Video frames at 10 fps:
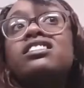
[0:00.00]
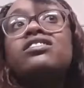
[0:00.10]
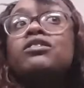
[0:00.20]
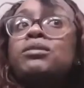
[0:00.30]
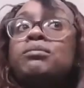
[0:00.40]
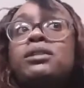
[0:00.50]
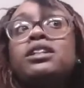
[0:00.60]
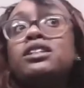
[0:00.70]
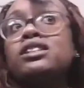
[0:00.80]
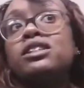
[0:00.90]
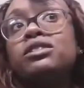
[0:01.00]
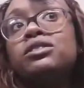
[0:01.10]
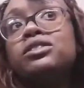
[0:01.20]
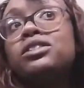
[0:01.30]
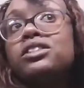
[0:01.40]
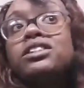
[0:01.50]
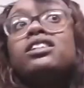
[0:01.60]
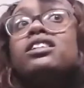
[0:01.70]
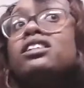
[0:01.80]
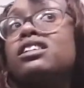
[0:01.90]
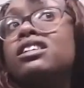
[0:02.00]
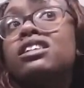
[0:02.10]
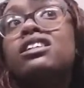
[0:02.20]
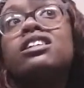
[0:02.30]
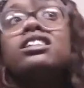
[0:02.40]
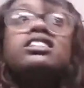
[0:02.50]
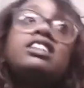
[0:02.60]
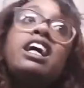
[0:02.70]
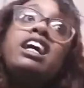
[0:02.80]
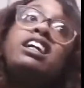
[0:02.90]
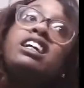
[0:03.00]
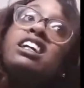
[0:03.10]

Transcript: from being so shaggy and